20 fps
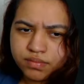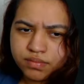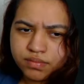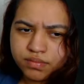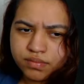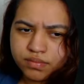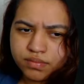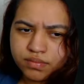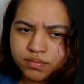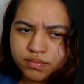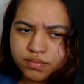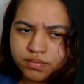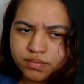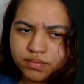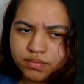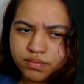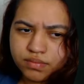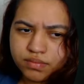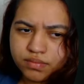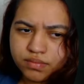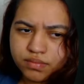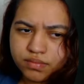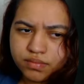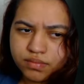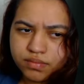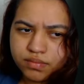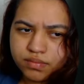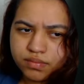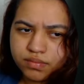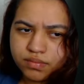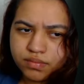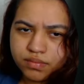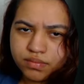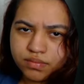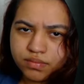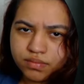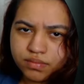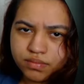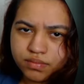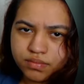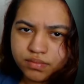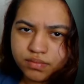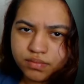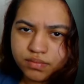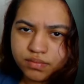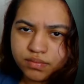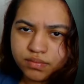(silent)